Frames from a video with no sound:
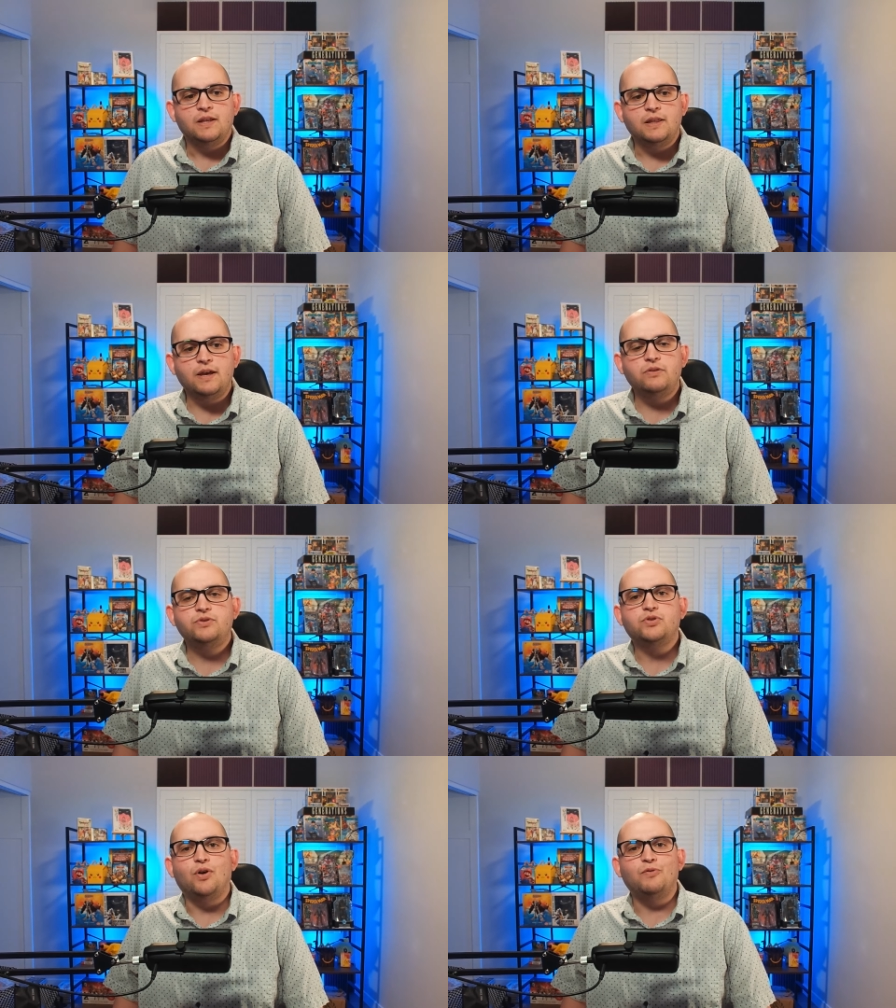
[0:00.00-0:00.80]

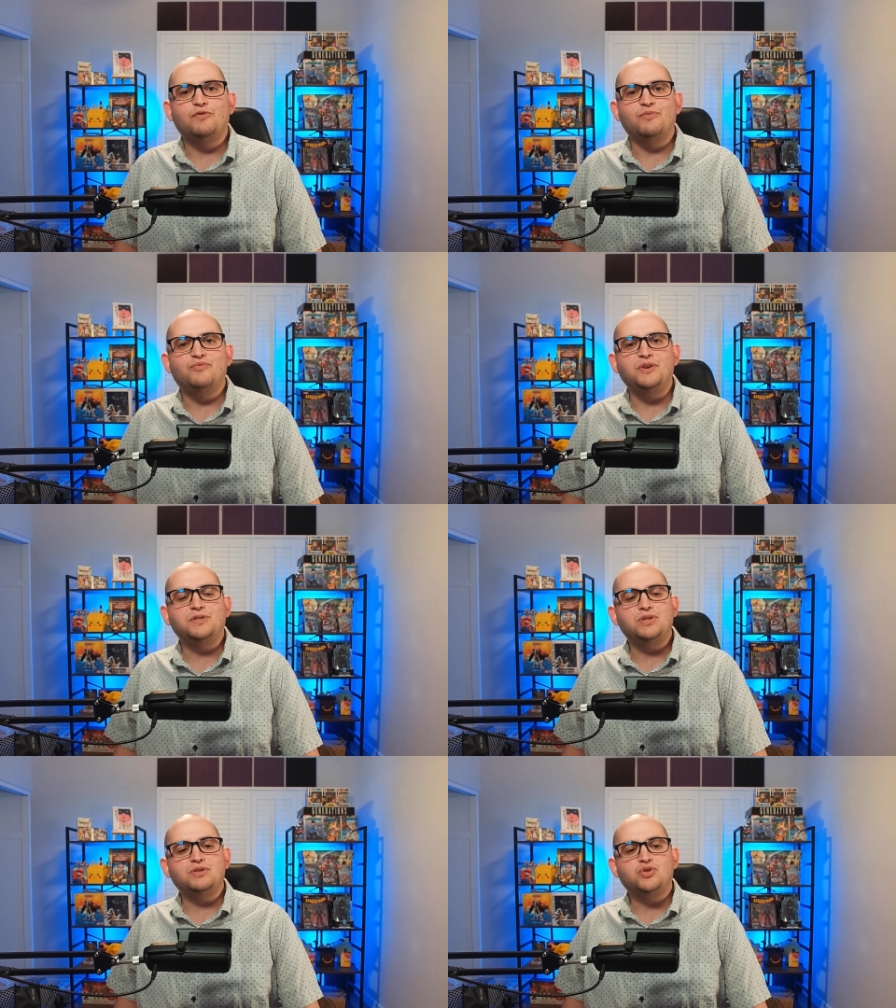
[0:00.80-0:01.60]
letters over from V
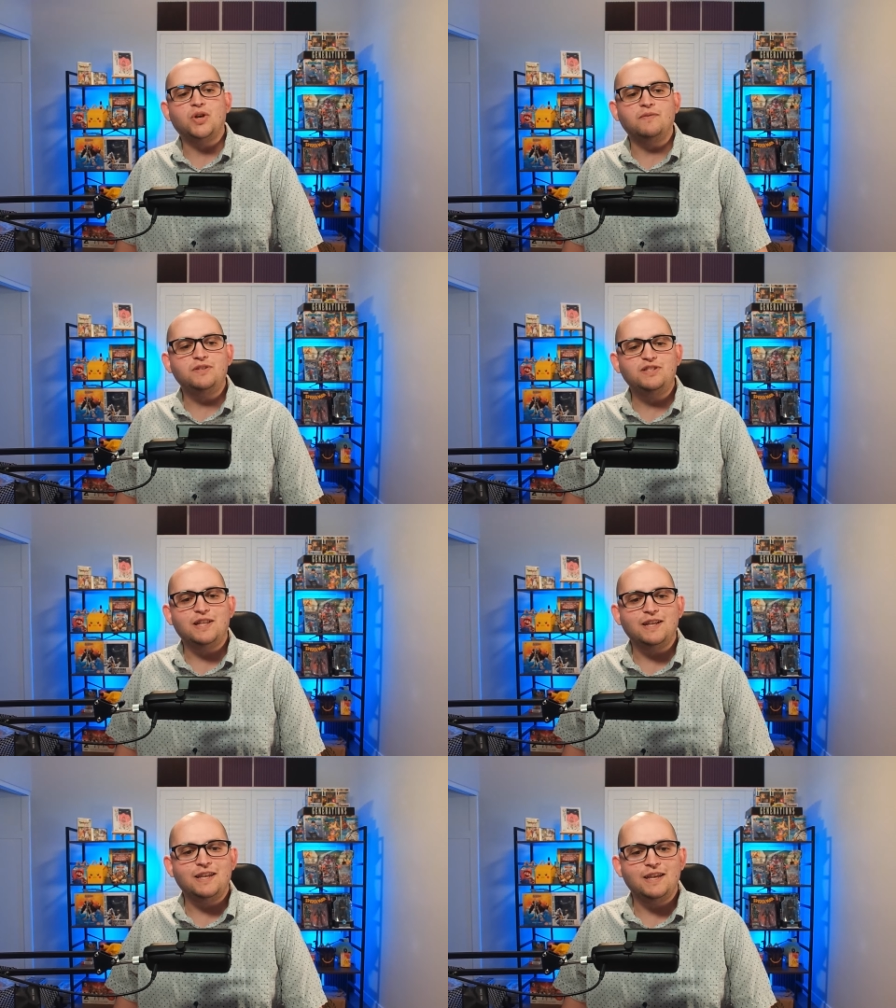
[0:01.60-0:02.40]
C's Travis
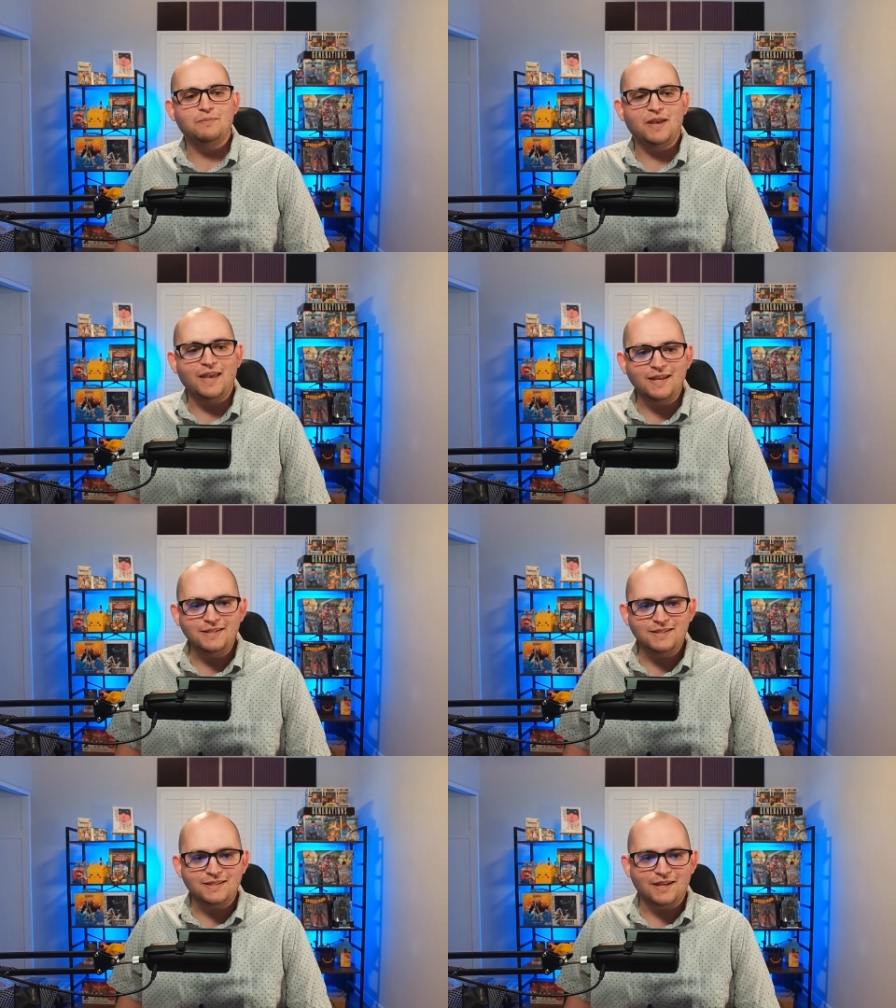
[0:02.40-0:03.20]
Lanham, and
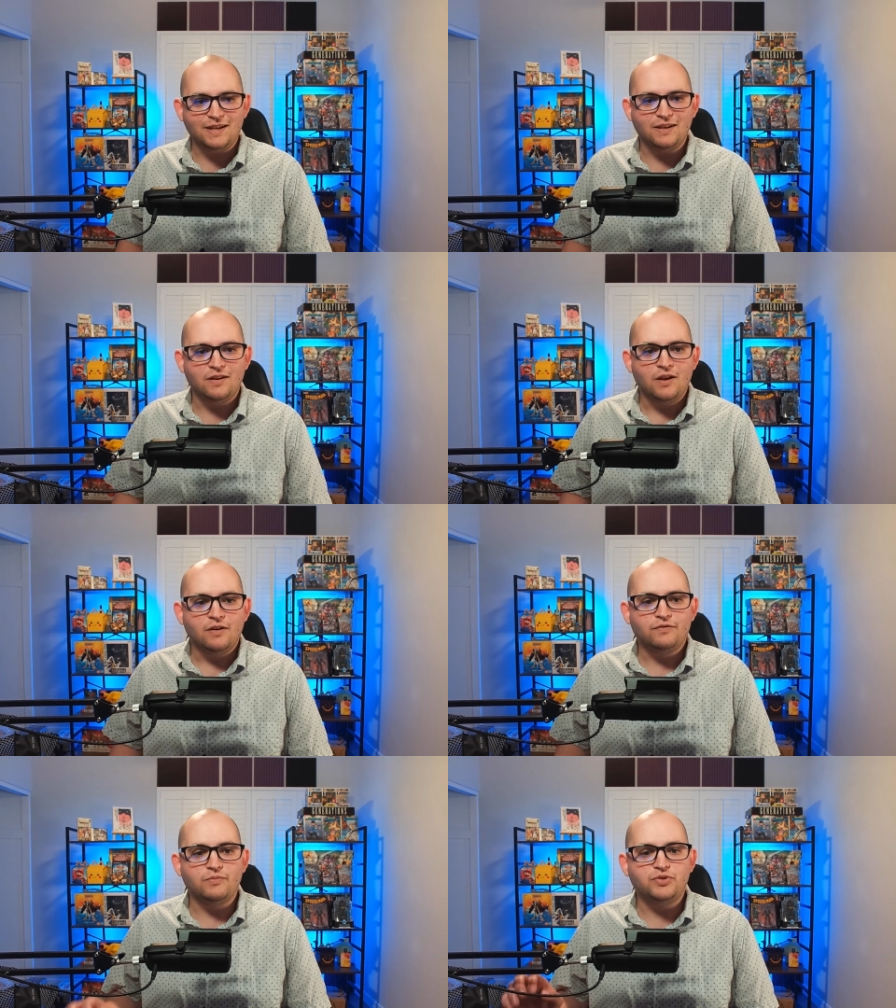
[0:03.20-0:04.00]
design
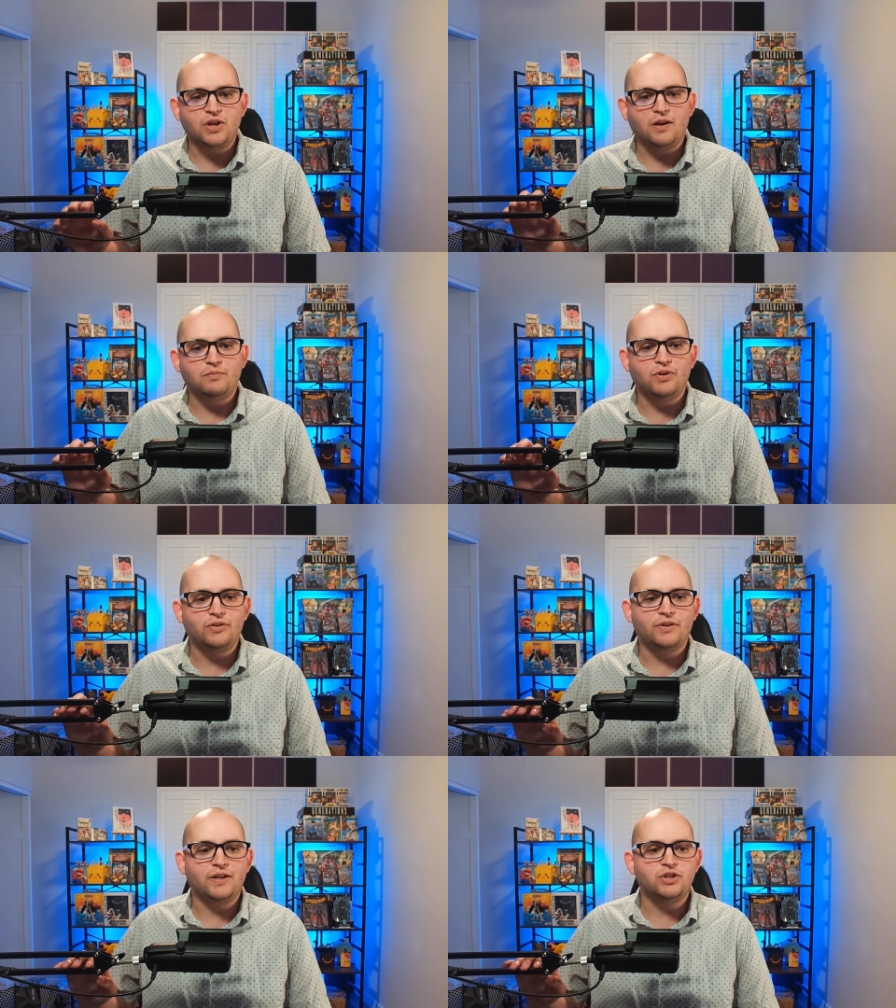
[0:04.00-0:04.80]
from Tom
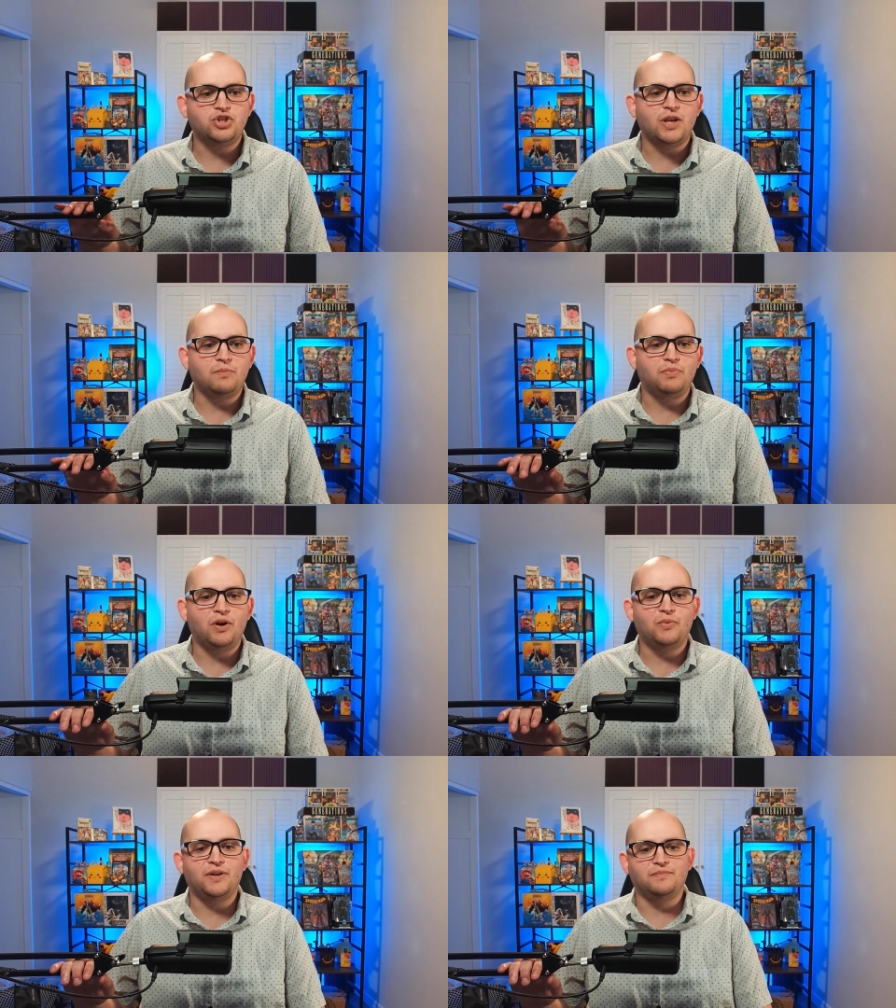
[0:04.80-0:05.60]
Muller and Jay
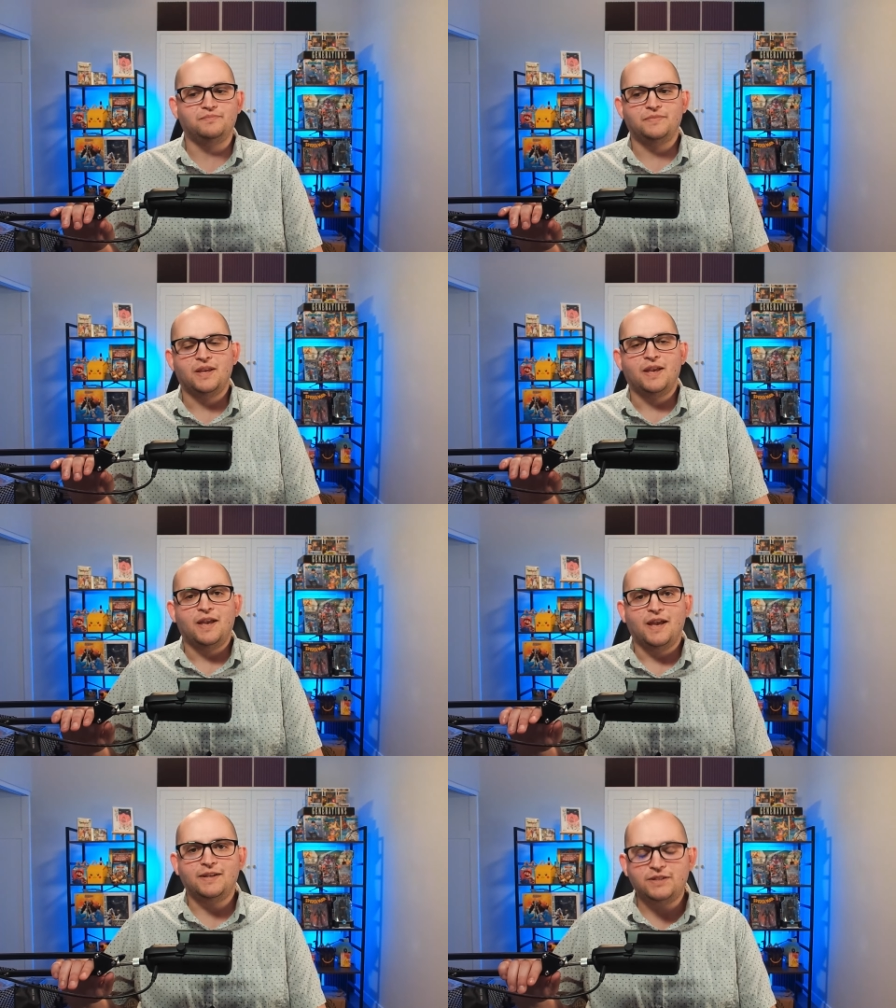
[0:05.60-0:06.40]
Bowen.
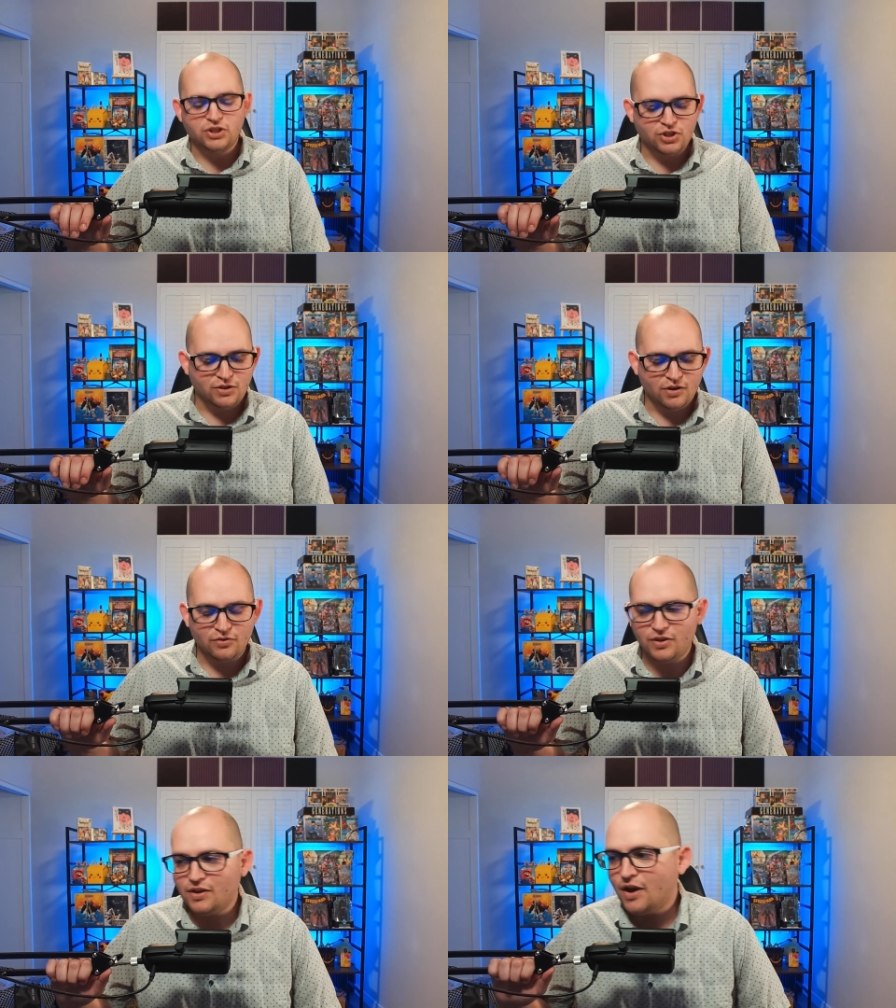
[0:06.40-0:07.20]
In addition here,
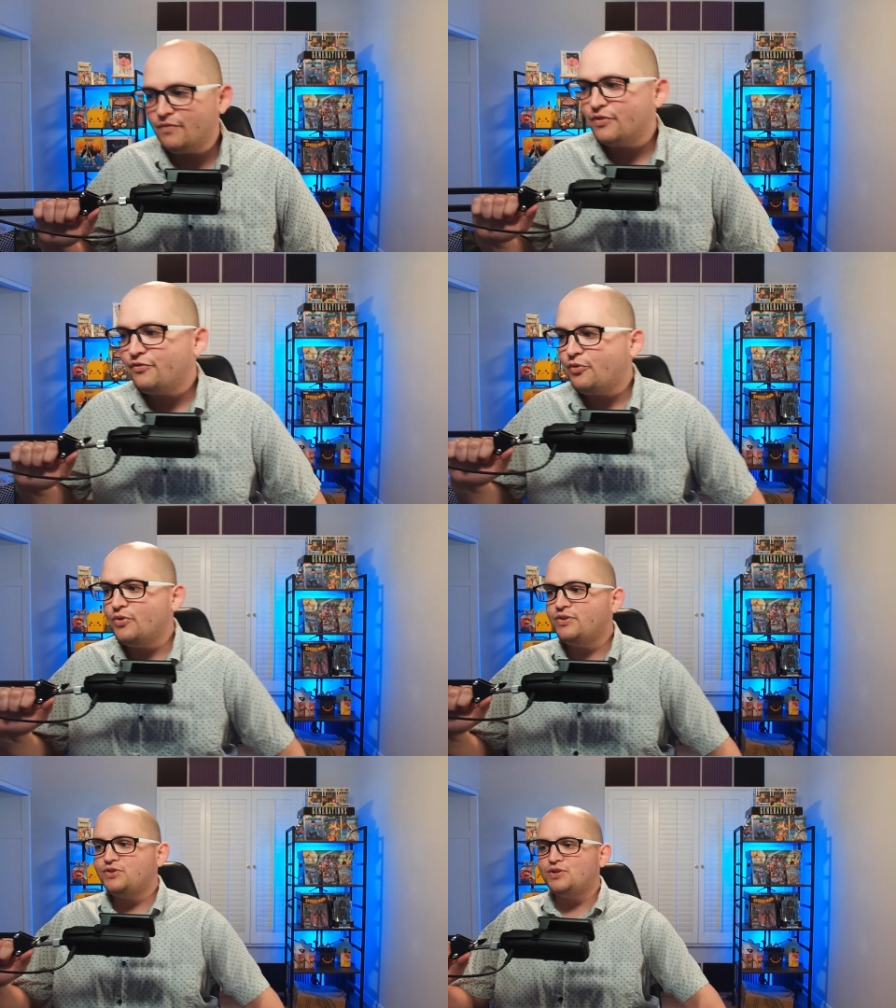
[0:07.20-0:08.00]
the cover for
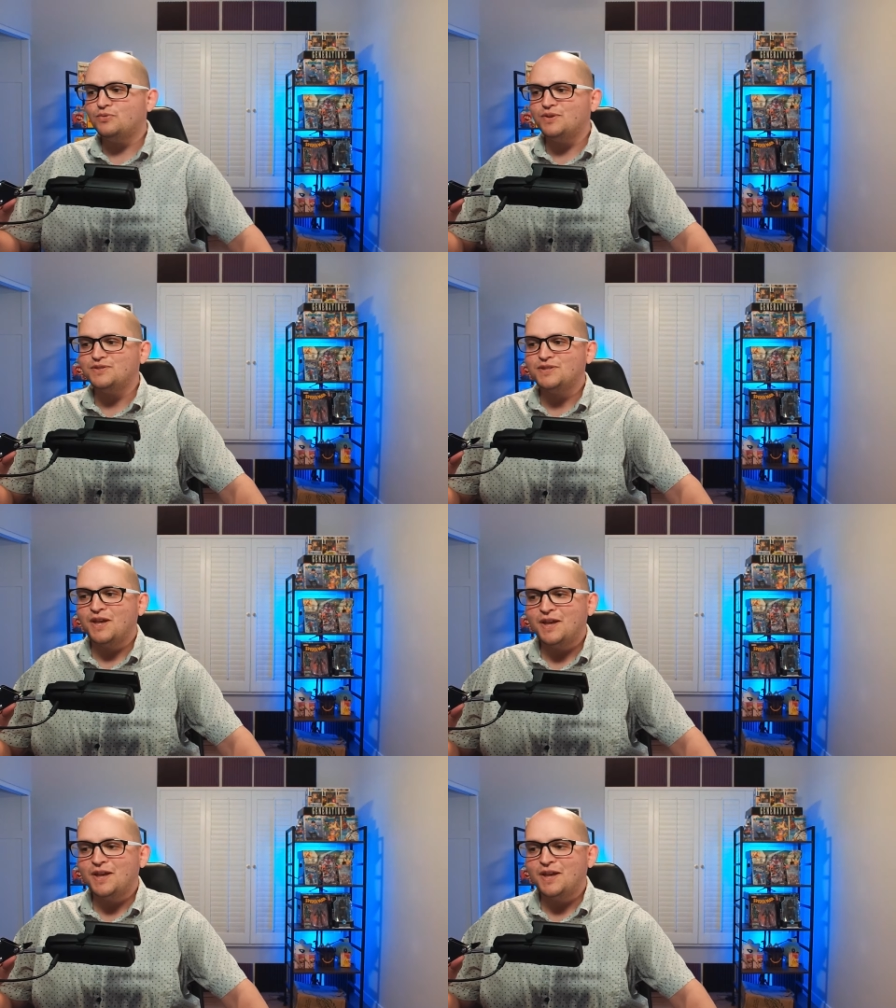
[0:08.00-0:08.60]
the series